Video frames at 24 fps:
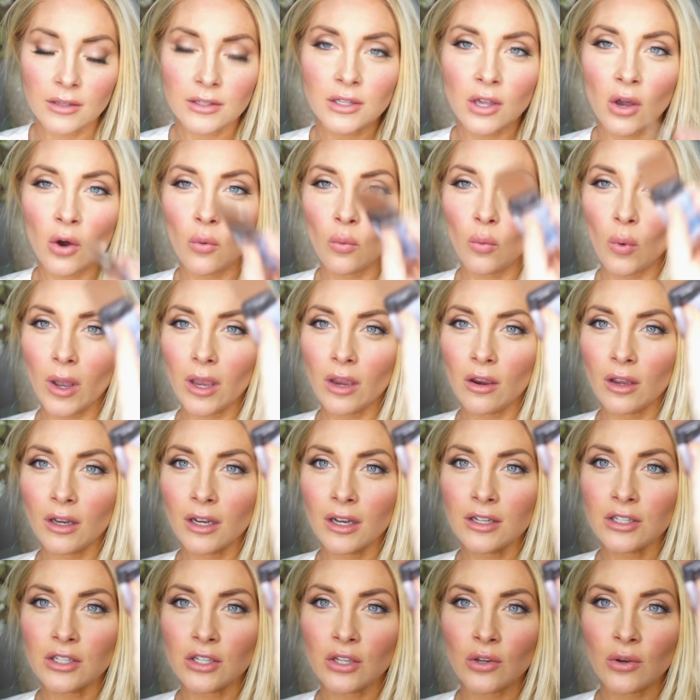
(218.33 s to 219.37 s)
So what you're
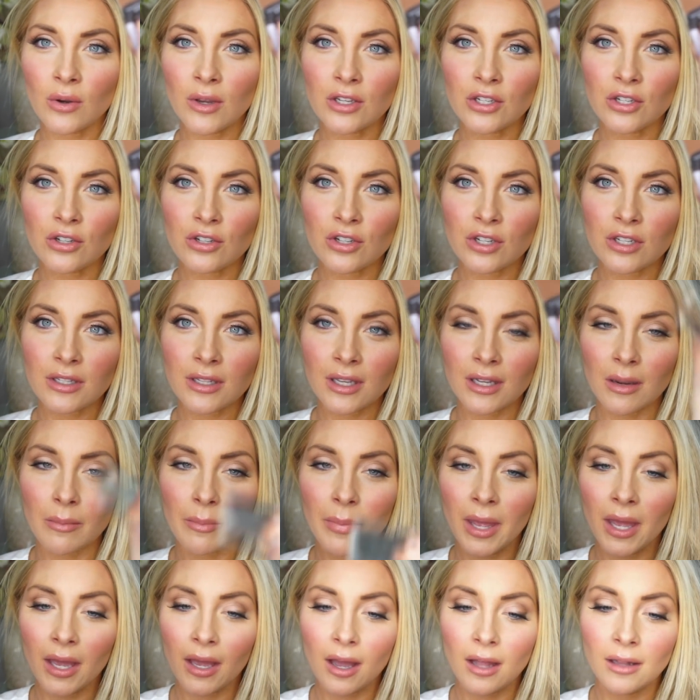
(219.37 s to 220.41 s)
gonna do is you're just gonna
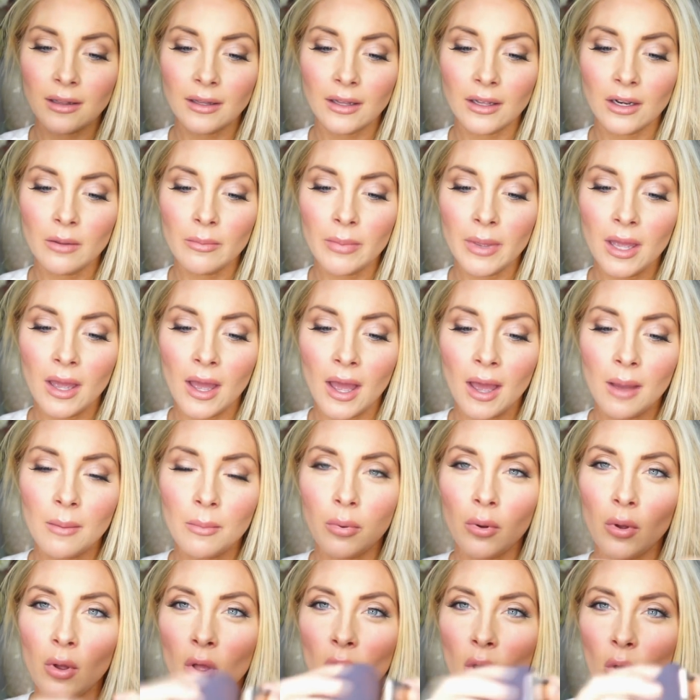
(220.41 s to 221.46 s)
pick a little bit up
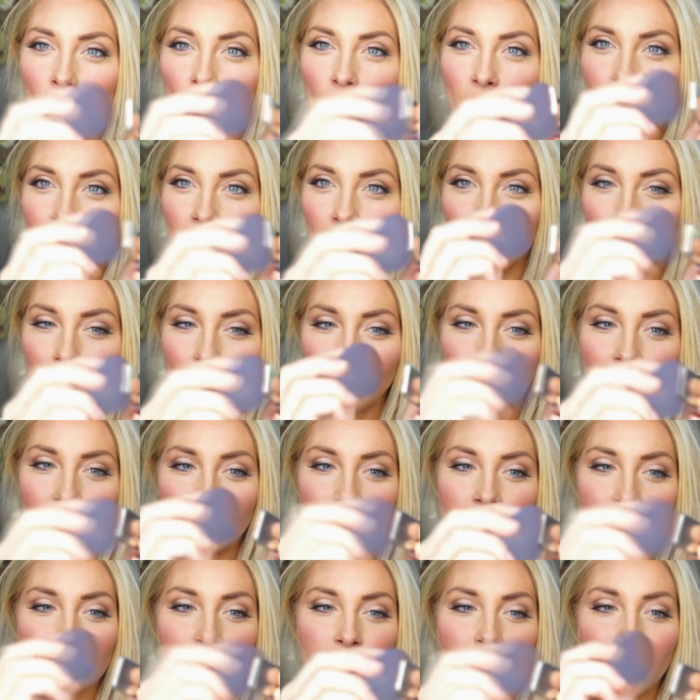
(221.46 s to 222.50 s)
with your
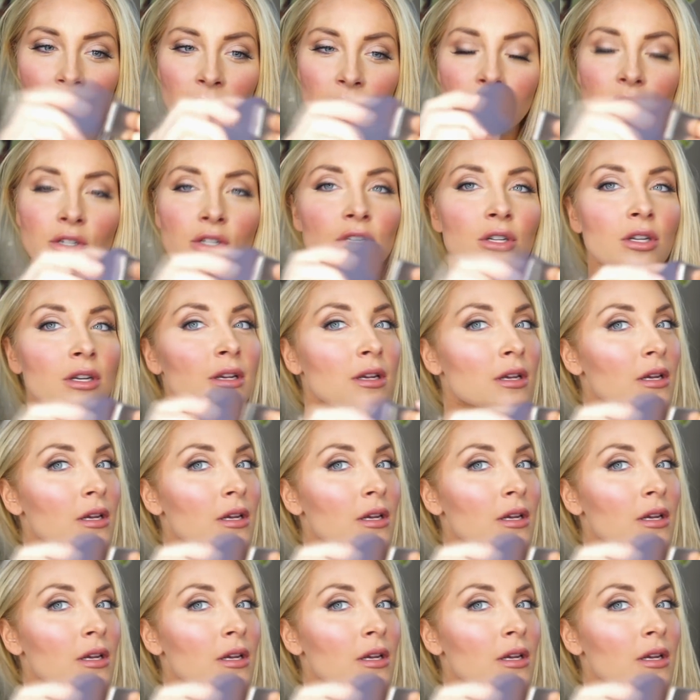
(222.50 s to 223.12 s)
perfector sponge